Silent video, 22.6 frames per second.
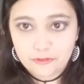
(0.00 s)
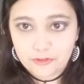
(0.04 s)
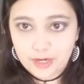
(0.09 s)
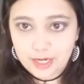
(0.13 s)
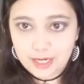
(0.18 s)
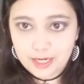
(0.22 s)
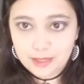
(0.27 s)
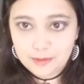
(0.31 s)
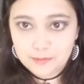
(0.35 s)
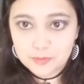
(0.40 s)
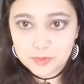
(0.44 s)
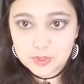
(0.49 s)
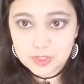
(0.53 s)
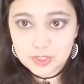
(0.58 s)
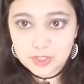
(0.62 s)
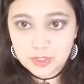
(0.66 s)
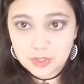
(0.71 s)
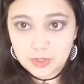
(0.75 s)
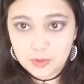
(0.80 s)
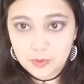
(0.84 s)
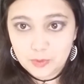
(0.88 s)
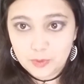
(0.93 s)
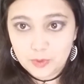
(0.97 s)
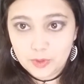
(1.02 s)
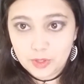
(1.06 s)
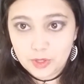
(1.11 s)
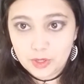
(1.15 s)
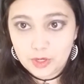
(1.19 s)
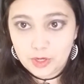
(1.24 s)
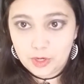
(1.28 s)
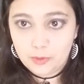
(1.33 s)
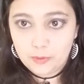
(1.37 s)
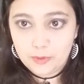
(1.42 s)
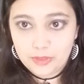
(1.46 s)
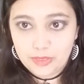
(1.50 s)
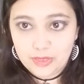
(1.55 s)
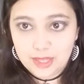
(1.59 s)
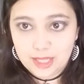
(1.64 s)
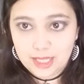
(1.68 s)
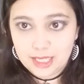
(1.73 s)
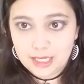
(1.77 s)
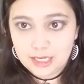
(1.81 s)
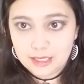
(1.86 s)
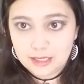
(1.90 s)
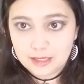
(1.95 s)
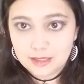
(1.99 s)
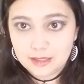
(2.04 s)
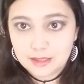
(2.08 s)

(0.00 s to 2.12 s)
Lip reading: frame to go with it.